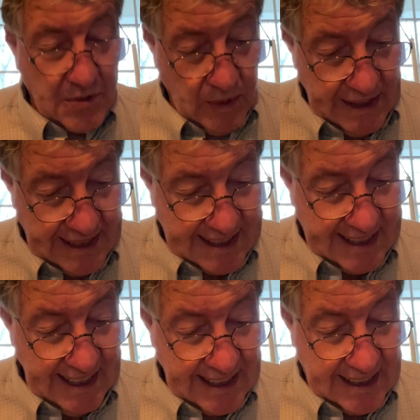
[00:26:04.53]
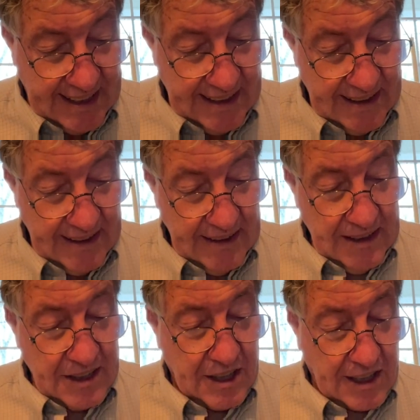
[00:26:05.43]
we seek
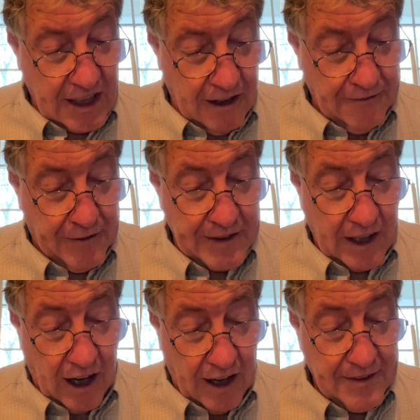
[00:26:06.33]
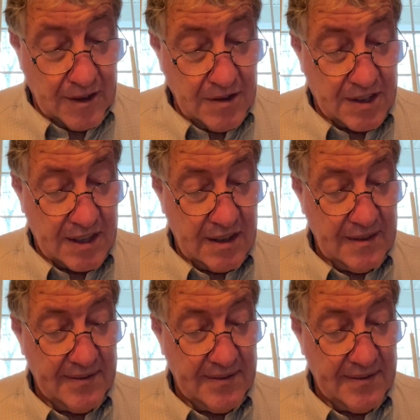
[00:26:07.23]
to comfort others,